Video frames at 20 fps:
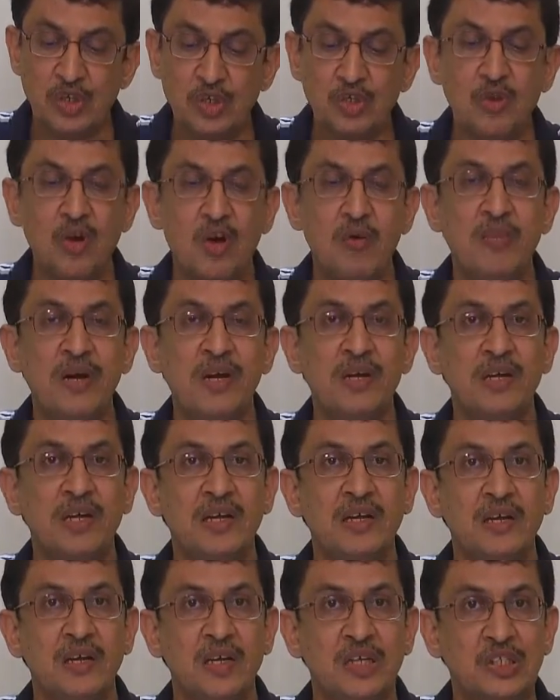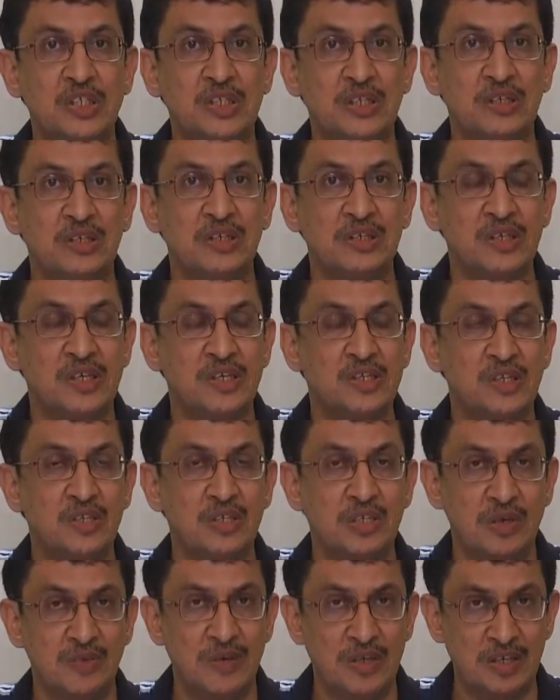you have made declaration under section
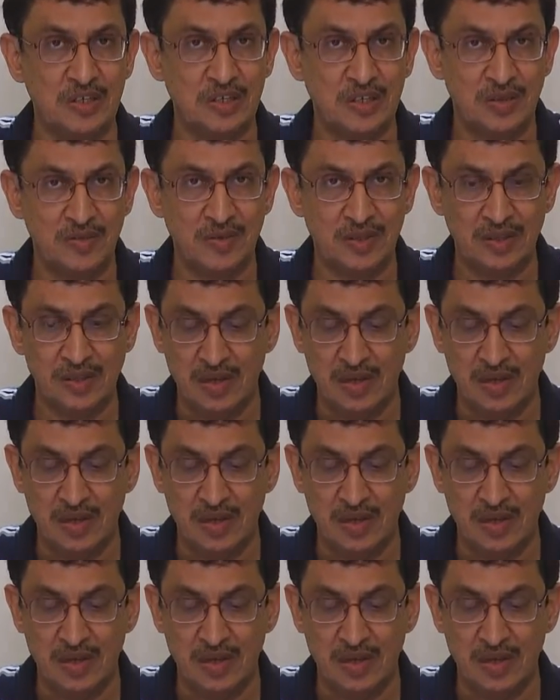77.